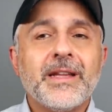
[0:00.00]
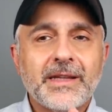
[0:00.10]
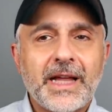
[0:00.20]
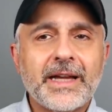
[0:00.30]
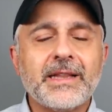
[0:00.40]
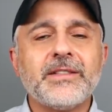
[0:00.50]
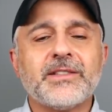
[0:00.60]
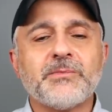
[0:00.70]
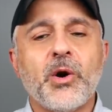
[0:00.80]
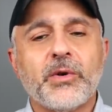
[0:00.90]
Lightly
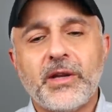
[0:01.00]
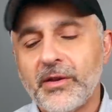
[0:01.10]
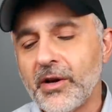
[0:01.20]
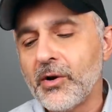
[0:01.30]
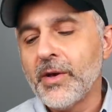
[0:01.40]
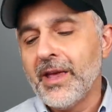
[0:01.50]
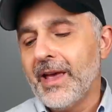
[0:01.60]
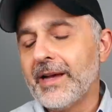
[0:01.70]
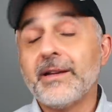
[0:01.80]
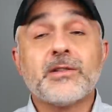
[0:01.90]
smoky though,
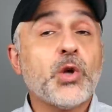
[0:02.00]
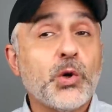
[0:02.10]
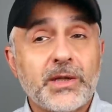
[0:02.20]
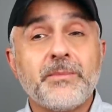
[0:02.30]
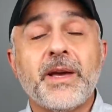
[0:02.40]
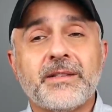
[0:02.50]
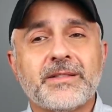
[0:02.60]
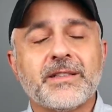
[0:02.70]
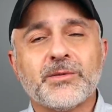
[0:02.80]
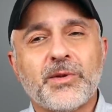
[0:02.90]
and it totally makes
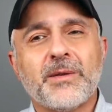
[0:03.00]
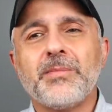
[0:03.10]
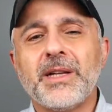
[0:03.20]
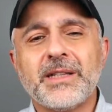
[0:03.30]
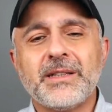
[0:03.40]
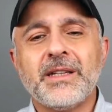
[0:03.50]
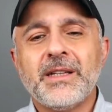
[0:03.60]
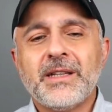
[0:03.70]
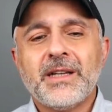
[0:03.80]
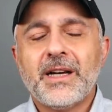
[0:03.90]
sense with the bloody
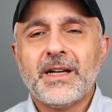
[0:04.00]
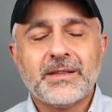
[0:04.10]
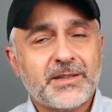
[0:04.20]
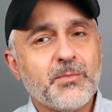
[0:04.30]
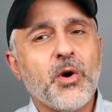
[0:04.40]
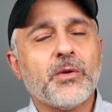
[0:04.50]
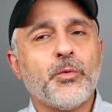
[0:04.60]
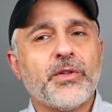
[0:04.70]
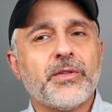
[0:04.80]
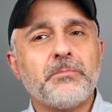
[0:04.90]
uh, smoke,
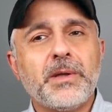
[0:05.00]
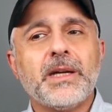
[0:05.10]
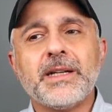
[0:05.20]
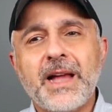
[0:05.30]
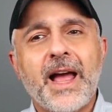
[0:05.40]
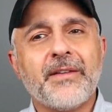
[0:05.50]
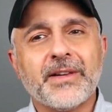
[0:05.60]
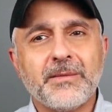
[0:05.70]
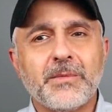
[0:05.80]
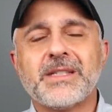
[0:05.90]
with blood
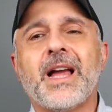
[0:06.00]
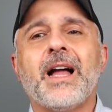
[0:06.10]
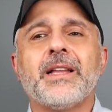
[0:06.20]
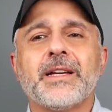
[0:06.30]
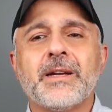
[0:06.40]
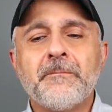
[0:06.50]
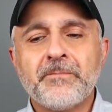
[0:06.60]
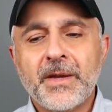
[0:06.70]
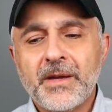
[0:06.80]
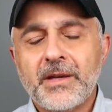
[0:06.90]
having a metallic,
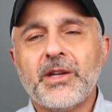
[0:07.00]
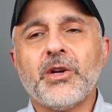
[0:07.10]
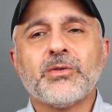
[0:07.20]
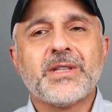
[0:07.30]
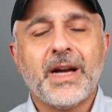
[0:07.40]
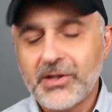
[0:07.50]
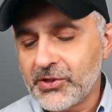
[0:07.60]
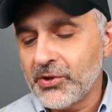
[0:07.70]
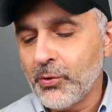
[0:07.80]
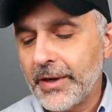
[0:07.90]
you know,
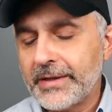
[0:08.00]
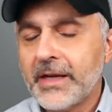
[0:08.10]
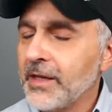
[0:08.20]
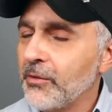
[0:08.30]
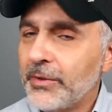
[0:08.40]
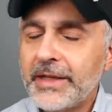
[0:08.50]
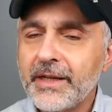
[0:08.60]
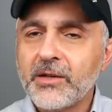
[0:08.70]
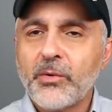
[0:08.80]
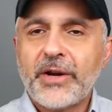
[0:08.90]
touch to it.
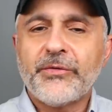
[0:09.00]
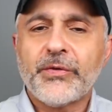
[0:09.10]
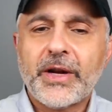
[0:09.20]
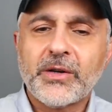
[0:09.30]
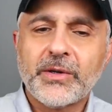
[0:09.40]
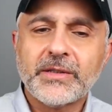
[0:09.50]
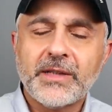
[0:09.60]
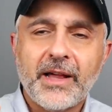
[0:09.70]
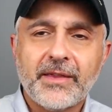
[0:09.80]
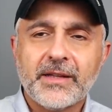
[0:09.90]
Really a great
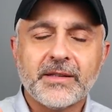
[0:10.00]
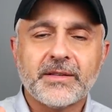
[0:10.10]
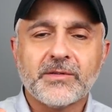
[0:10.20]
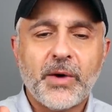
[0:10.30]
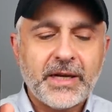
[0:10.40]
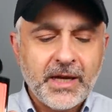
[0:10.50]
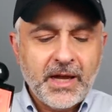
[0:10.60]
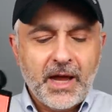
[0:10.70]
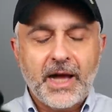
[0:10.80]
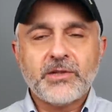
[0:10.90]
fragrance. I think this is great.
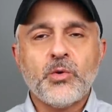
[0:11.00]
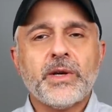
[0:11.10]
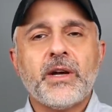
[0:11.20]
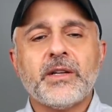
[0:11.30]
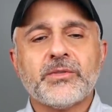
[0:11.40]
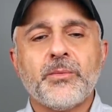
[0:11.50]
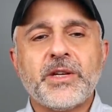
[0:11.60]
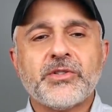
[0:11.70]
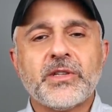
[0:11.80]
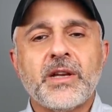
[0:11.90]
I do want to also
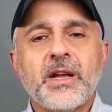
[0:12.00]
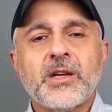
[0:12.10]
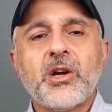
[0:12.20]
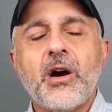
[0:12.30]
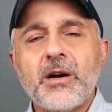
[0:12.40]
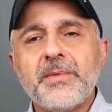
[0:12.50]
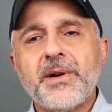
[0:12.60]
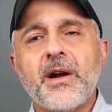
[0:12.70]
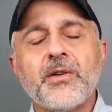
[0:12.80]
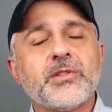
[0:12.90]
mention
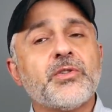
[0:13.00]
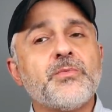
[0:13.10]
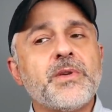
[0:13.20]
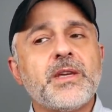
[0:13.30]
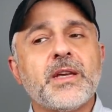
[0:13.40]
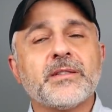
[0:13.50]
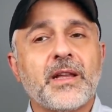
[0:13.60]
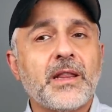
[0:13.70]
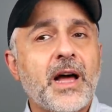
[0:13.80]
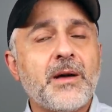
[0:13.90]
Carbonara to me is
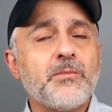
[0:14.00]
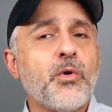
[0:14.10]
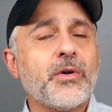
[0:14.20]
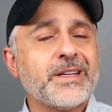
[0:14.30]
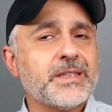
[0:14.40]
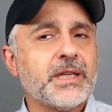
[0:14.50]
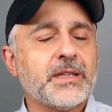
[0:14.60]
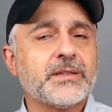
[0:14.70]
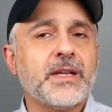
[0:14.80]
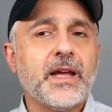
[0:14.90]
a lot more
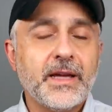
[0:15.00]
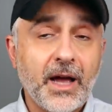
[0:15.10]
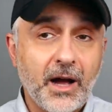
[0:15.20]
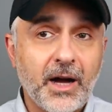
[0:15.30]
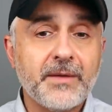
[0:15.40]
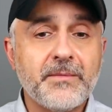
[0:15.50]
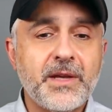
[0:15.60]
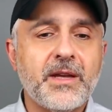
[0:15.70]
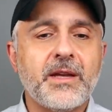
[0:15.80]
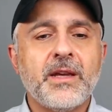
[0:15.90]
intense on
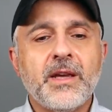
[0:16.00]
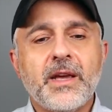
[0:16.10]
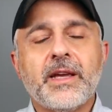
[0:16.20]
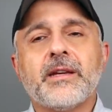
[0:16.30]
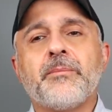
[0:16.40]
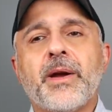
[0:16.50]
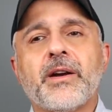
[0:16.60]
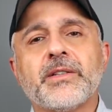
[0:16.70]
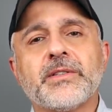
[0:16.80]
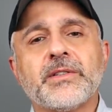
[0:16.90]
me in
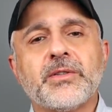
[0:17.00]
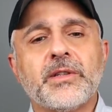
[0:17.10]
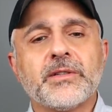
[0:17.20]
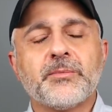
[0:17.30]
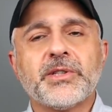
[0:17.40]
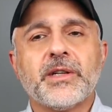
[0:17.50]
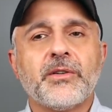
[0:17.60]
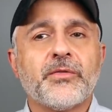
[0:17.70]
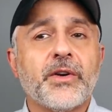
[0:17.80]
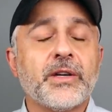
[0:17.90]
comparison to this
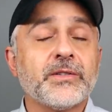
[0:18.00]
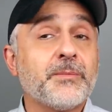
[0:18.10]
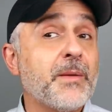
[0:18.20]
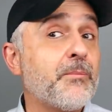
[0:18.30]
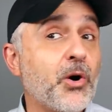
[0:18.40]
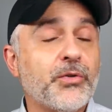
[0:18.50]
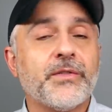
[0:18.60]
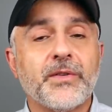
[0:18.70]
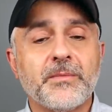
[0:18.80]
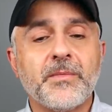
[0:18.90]
particular fragrance, but both
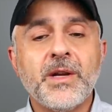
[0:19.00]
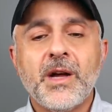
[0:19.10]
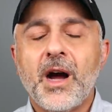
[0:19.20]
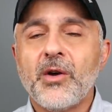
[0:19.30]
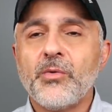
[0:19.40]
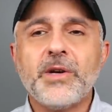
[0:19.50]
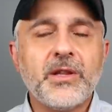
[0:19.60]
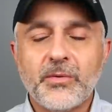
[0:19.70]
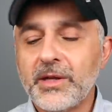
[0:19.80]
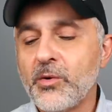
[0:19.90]
of them are
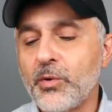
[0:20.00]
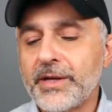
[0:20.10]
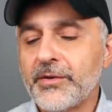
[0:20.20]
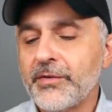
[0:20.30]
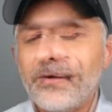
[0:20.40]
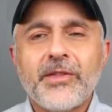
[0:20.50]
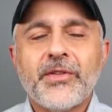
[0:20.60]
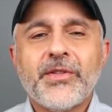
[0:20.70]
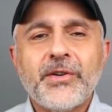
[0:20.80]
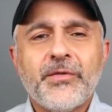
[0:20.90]
really, really wonderful. Now
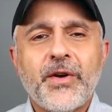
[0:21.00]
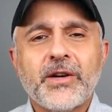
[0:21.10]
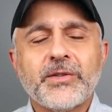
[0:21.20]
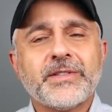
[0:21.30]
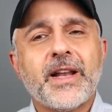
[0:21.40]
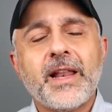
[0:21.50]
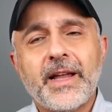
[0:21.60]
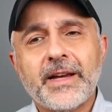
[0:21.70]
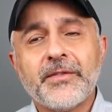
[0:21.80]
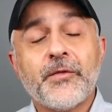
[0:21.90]
the third fragrance that I
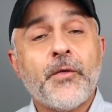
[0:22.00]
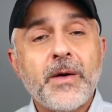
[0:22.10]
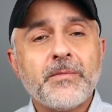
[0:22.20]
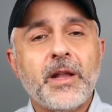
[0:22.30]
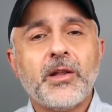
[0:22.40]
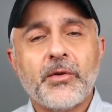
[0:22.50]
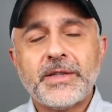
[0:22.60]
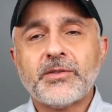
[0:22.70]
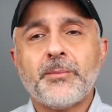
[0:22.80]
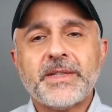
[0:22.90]
like from
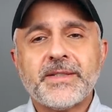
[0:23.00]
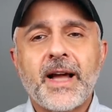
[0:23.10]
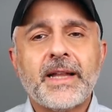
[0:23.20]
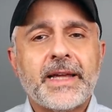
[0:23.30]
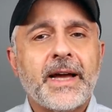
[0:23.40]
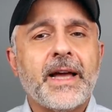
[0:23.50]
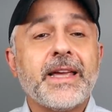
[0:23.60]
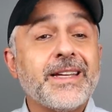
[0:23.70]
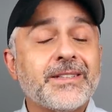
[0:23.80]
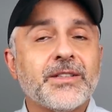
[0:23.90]
Lorenzo Pazzaglia
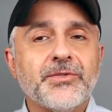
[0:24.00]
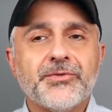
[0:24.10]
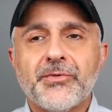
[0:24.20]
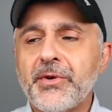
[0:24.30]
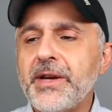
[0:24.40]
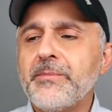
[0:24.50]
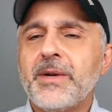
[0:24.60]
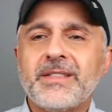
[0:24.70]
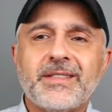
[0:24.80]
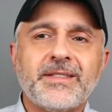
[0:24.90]
is
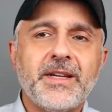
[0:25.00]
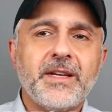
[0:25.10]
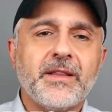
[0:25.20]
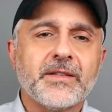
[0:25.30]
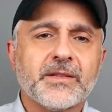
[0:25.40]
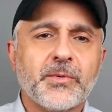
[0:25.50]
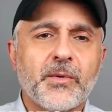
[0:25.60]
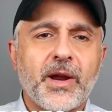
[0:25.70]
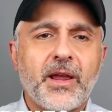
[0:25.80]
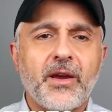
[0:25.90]
Dream Sea, this
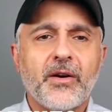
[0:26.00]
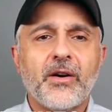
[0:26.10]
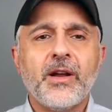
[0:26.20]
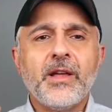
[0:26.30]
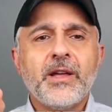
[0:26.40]
one right here.